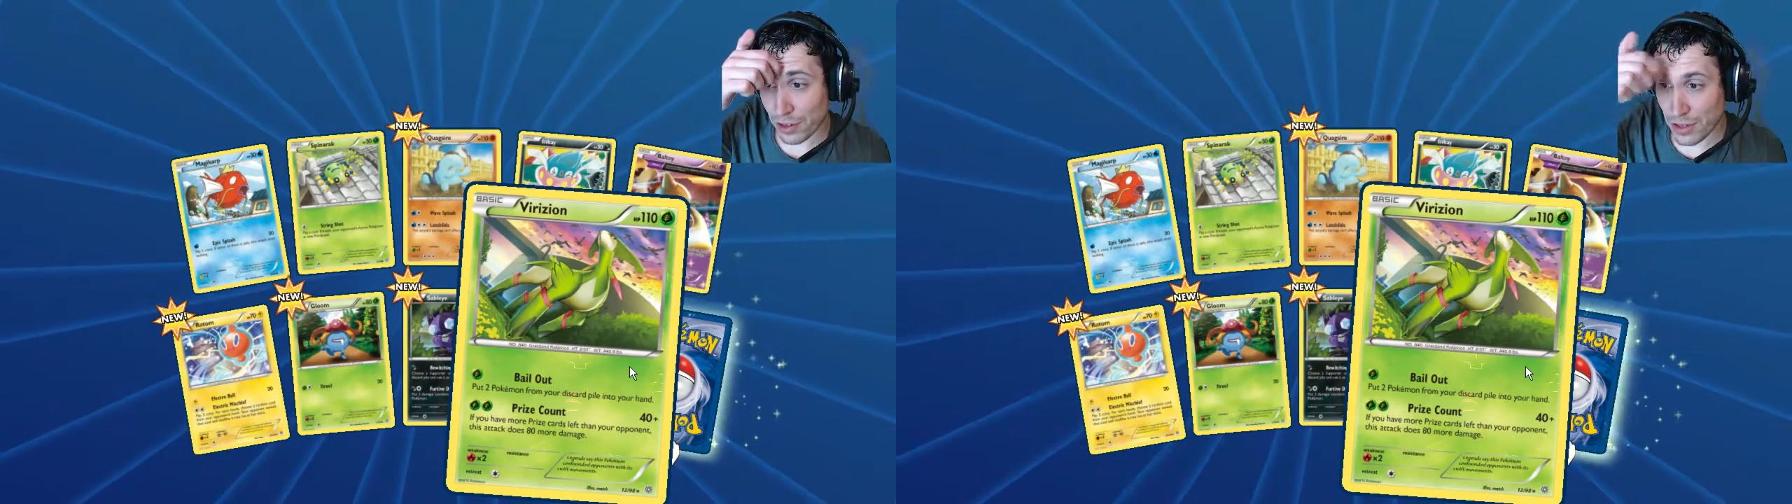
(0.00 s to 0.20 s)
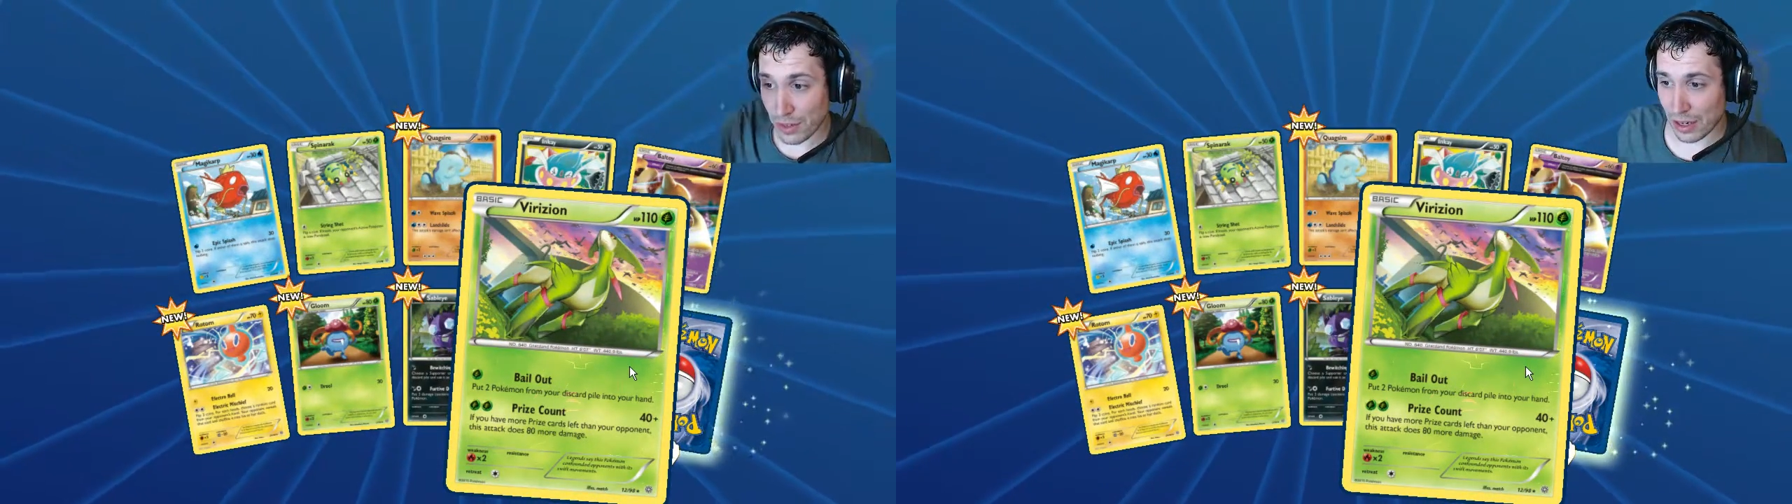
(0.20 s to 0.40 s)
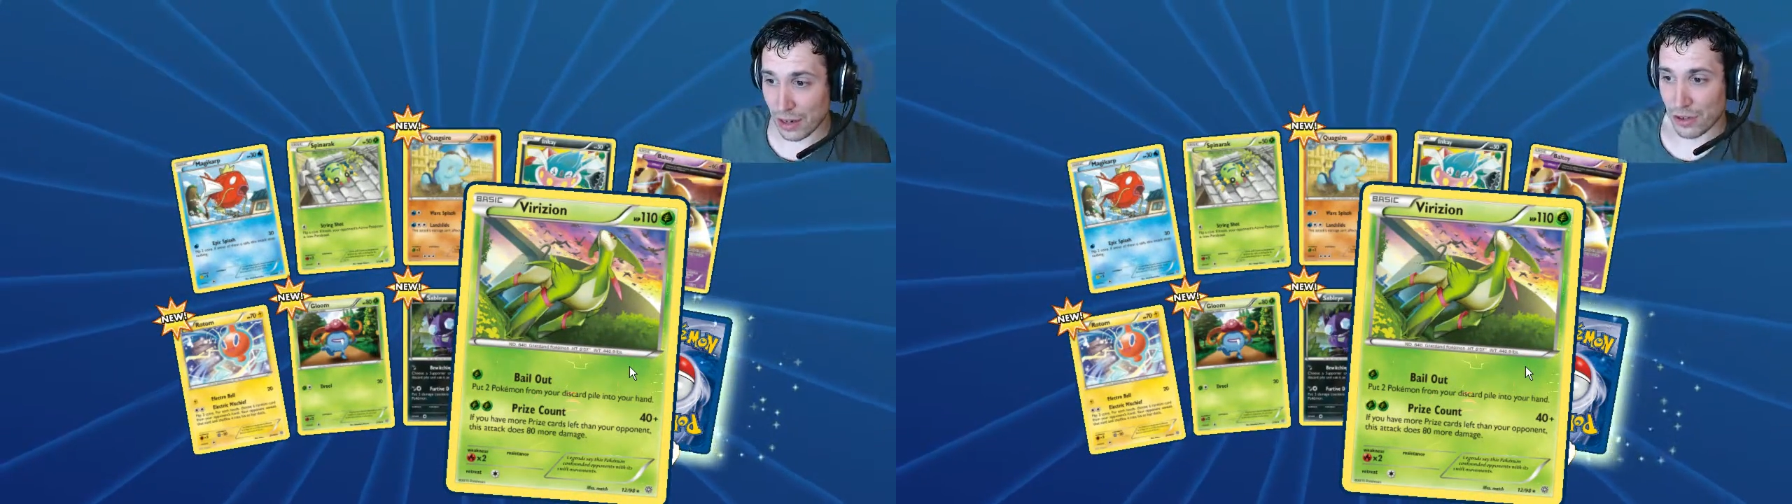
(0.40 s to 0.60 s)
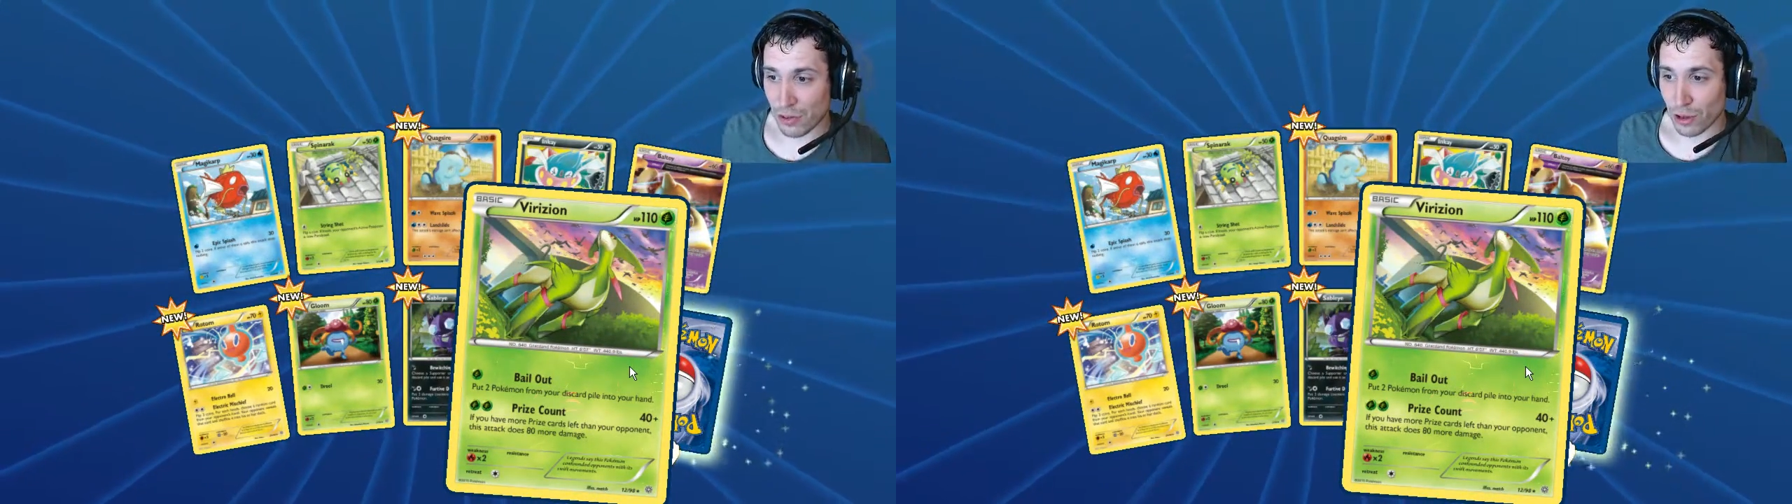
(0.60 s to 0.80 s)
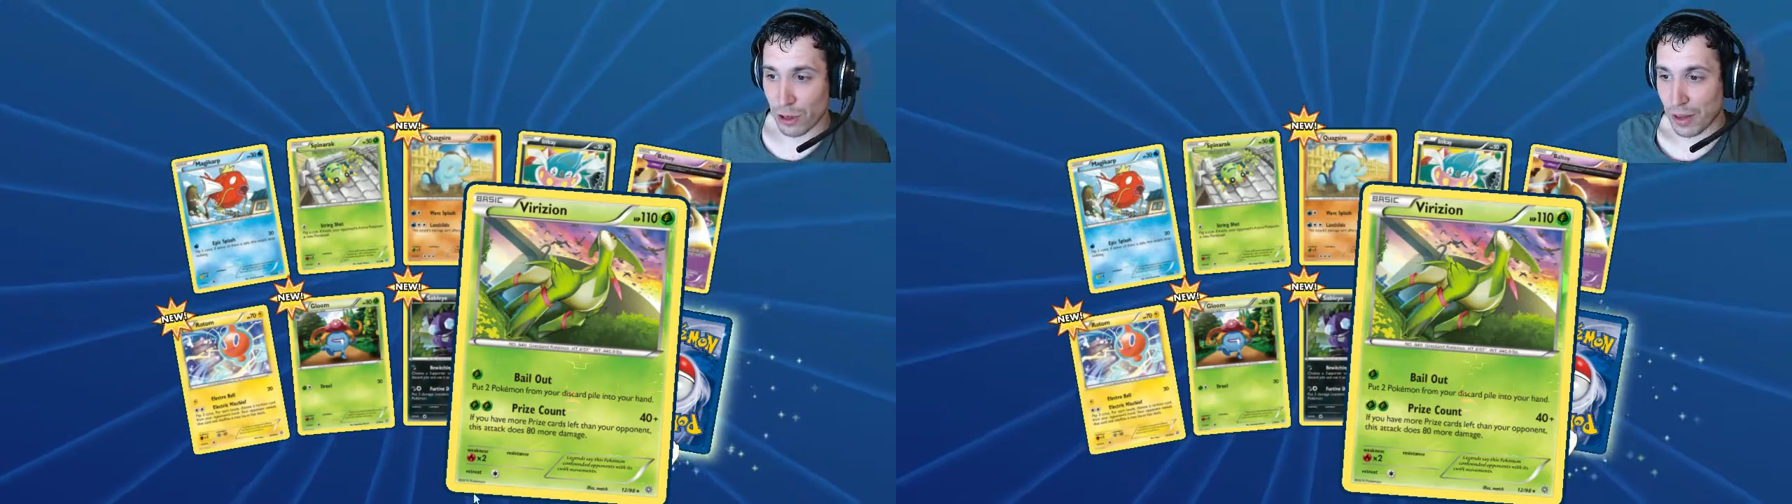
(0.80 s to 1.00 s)
if you can hear the
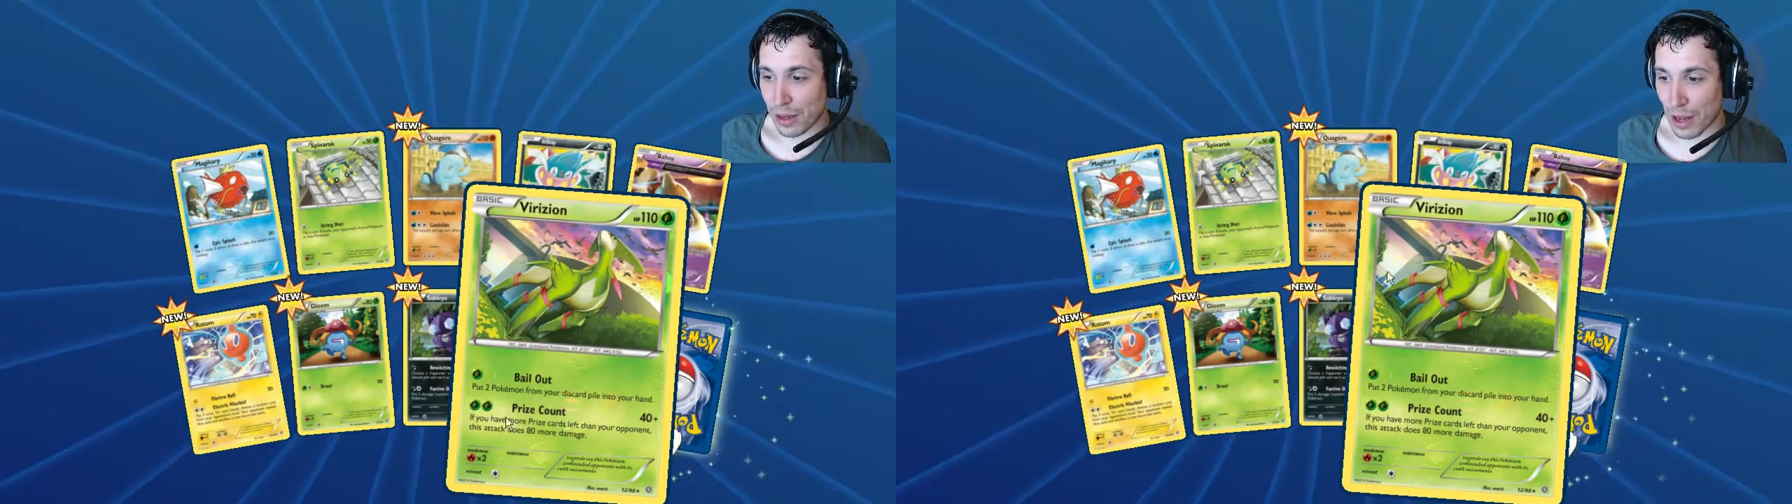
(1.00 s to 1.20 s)
screaming.